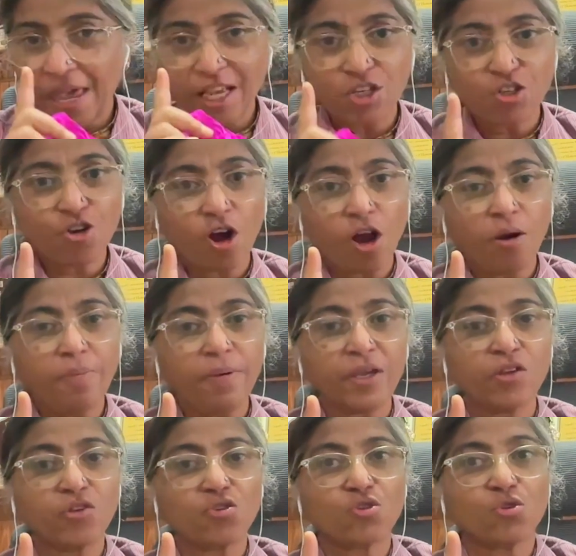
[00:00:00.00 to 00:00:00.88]
Their job
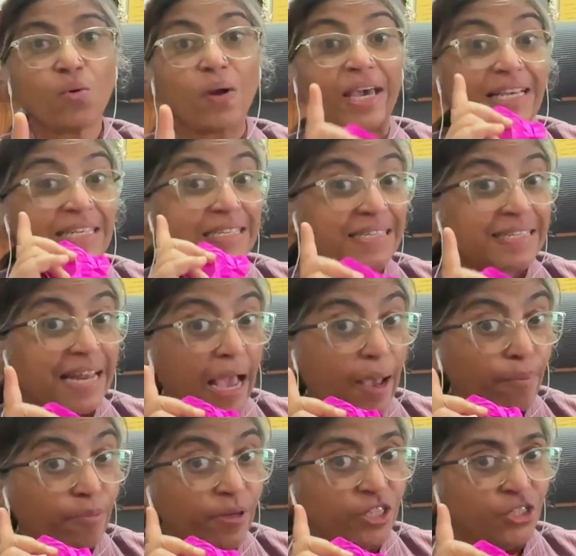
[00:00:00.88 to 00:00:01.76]
is to
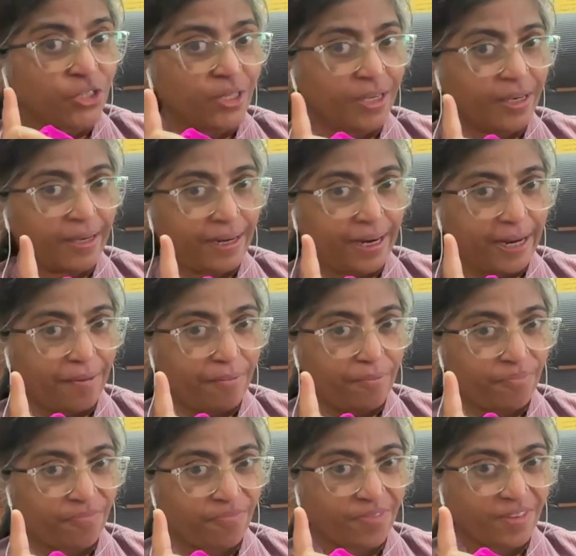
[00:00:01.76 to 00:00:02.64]
establish the
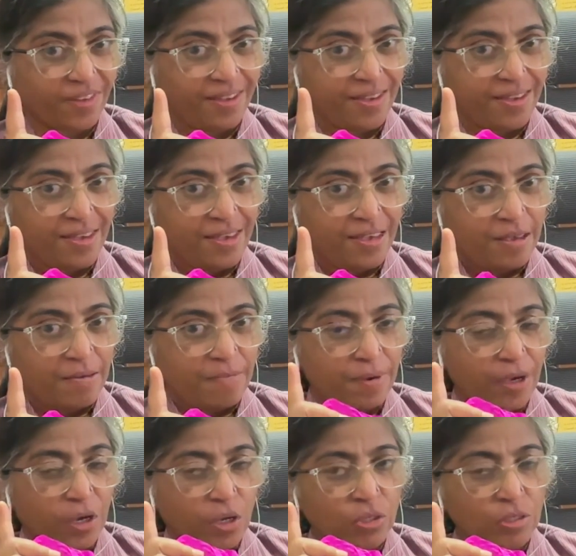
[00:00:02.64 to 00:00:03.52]
crime.
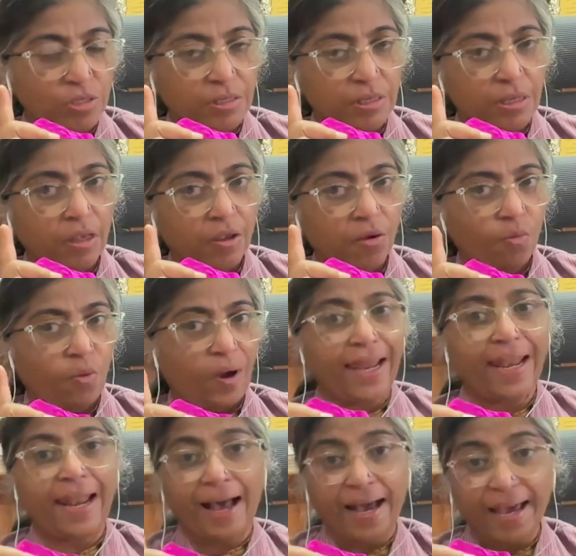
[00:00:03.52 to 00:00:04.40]
Because
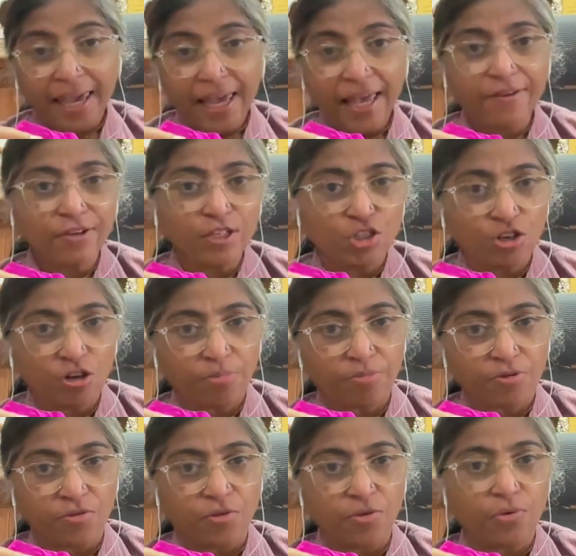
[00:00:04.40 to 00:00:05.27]
while I have a
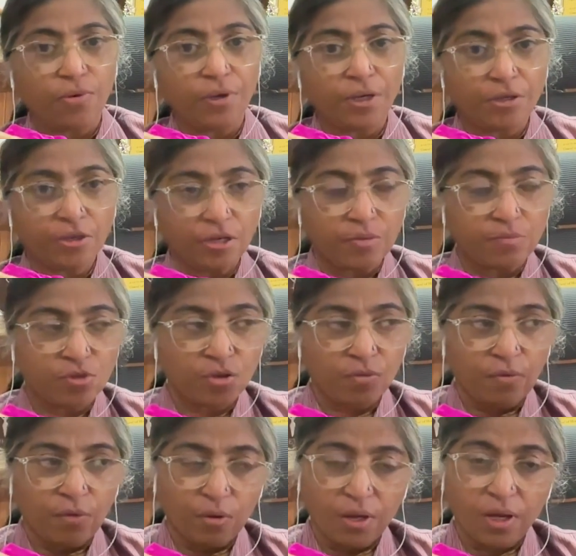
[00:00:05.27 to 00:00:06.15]
job to do in
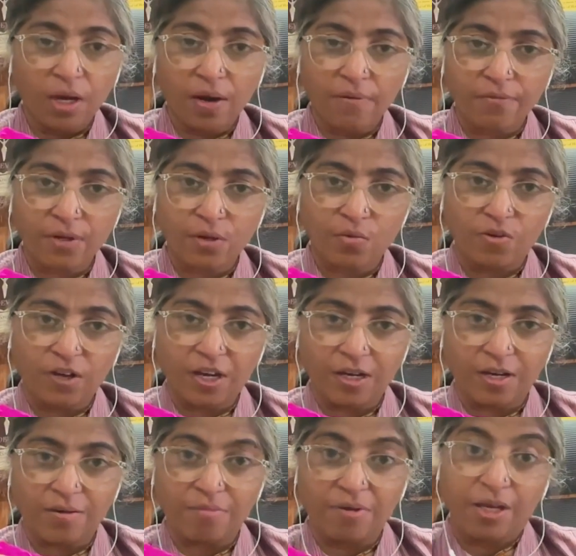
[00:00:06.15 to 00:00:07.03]
terms of looking after the
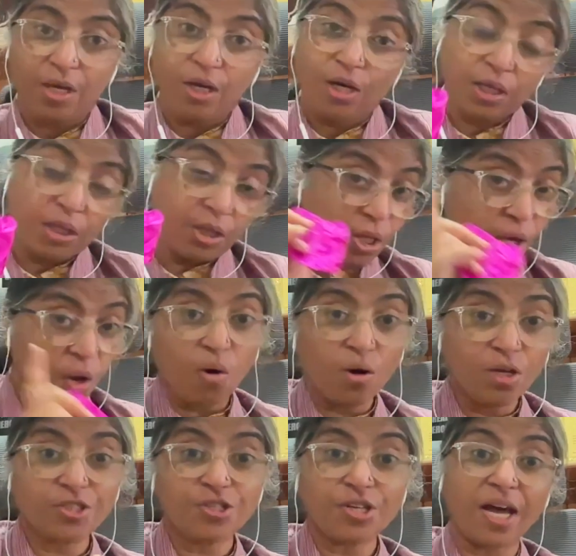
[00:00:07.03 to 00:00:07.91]
victim, they
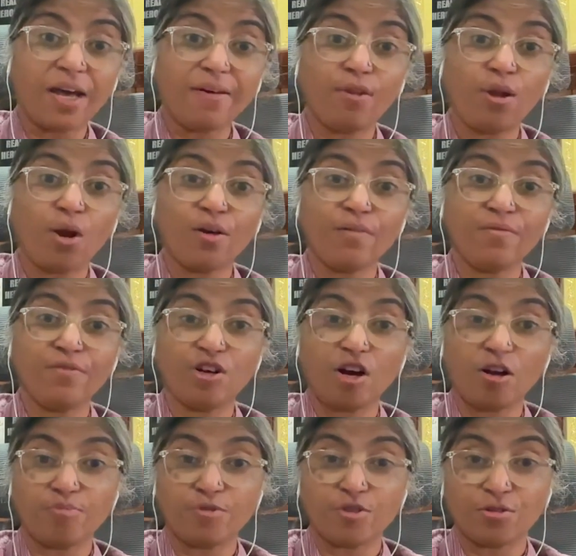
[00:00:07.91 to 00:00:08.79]
also have a lot of
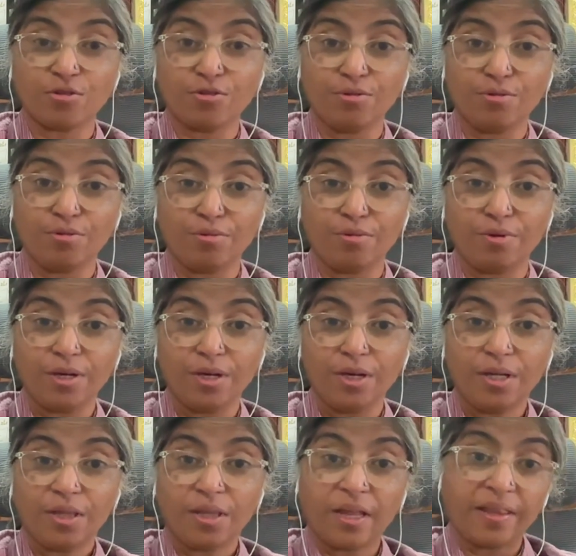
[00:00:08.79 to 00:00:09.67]
jobs to do.
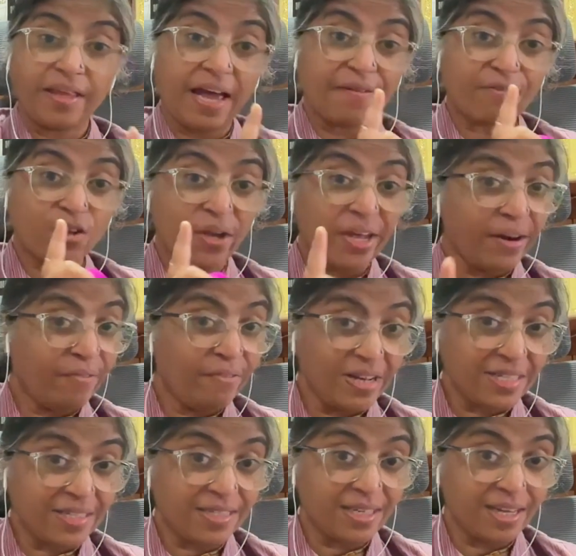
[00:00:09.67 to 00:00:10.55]
That they have to
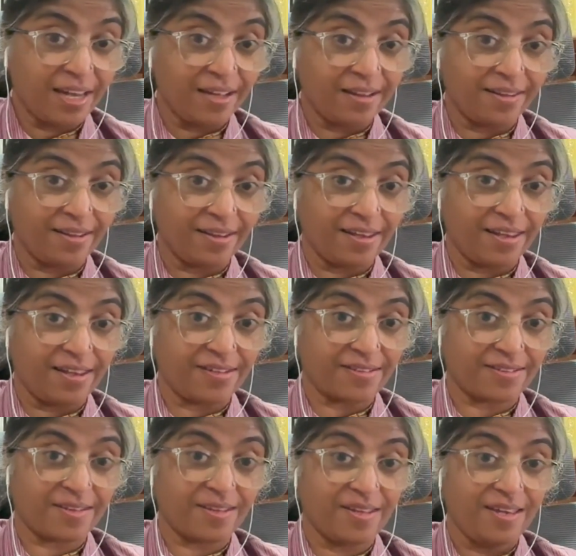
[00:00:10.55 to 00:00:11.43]
investigate the
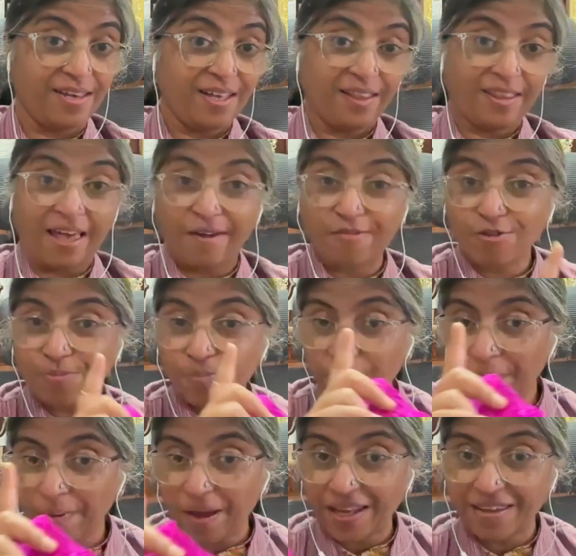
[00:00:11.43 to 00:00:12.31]
case, they have to
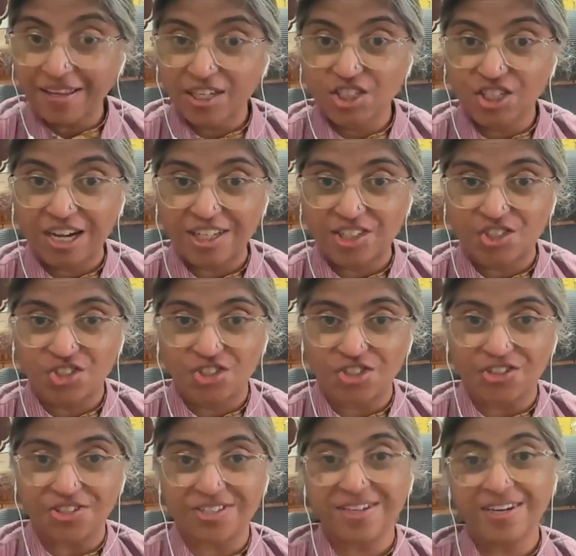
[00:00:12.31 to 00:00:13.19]
prepare the charge
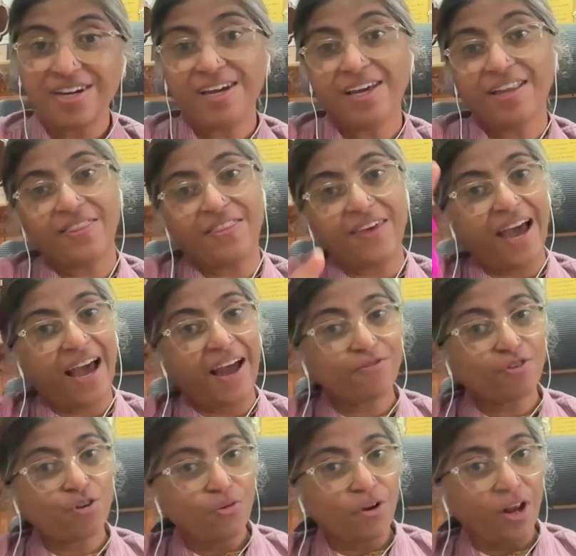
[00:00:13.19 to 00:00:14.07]
sheet, they
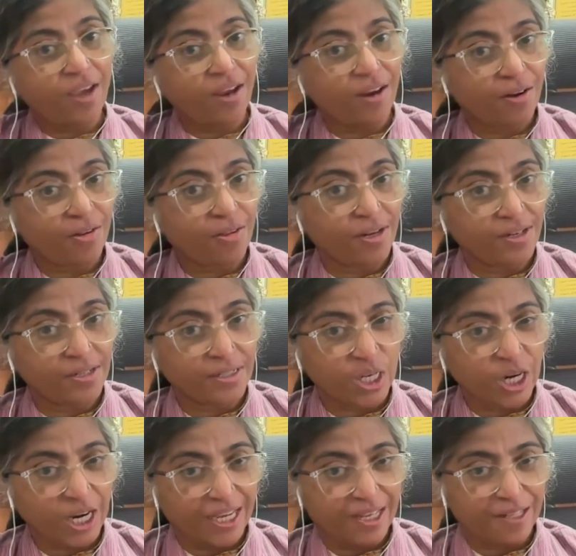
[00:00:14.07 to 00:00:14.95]
have to take it to the
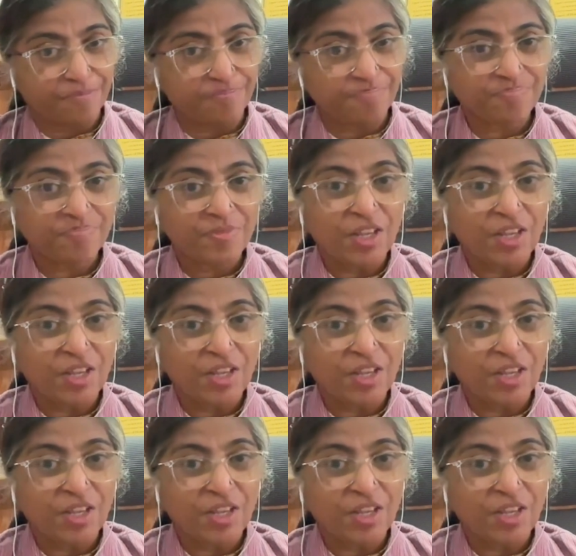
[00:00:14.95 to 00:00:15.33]
trial.